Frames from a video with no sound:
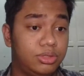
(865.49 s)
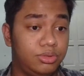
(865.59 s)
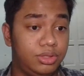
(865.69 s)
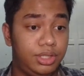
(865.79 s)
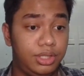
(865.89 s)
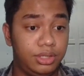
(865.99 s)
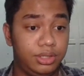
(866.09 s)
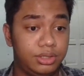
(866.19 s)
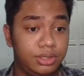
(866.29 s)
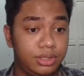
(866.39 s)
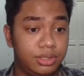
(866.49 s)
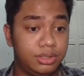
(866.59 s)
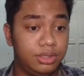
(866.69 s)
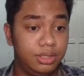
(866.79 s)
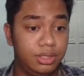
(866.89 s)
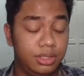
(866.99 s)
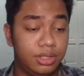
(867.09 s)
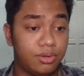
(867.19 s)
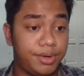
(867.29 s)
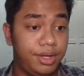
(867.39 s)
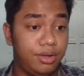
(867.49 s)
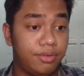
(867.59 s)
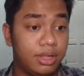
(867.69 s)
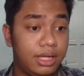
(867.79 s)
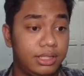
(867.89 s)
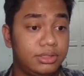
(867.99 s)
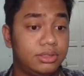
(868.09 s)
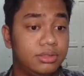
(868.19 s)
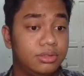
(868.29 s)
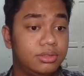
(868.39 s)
As you see here, this is the array of class.